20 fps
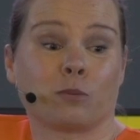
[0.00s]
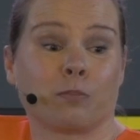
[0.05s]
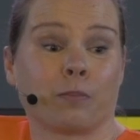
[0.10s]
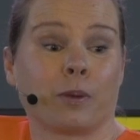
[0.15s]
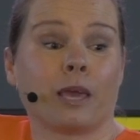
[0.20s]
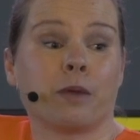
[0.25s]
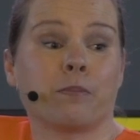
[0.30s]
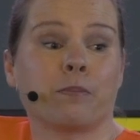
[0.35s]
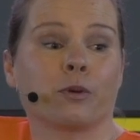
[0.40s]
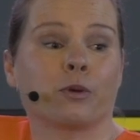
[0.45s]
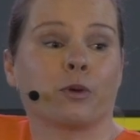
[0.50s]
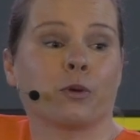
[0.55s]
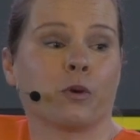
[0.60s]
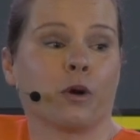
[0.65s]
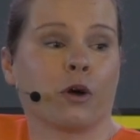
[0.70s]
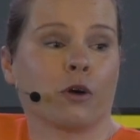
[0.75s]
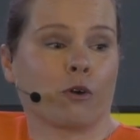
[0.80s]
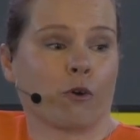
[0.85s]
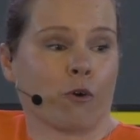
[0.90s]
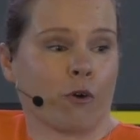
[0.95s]
people who
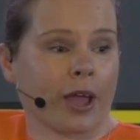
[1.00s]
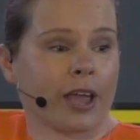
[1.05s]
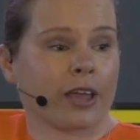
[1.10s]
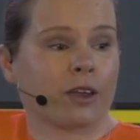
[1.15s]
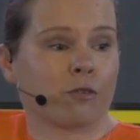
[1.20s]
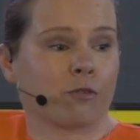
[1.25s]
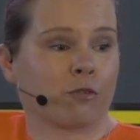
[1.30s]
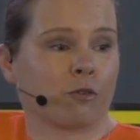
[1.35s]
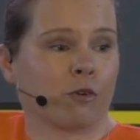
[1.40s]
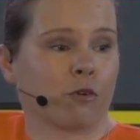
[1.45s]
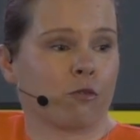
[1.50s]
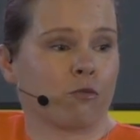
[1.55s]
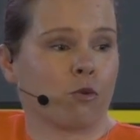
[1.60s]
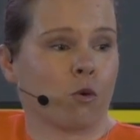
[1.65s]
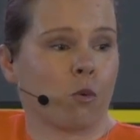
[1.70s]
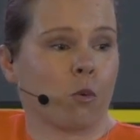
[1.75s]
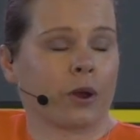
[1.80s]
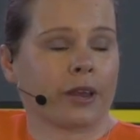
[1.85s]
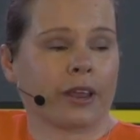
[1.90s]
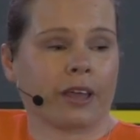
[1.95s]
are grateful
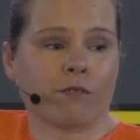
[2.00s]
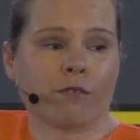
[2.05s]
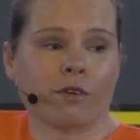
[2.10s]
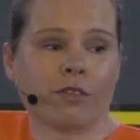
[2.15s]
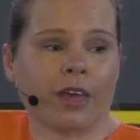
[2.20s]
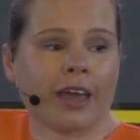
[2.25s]
for whatever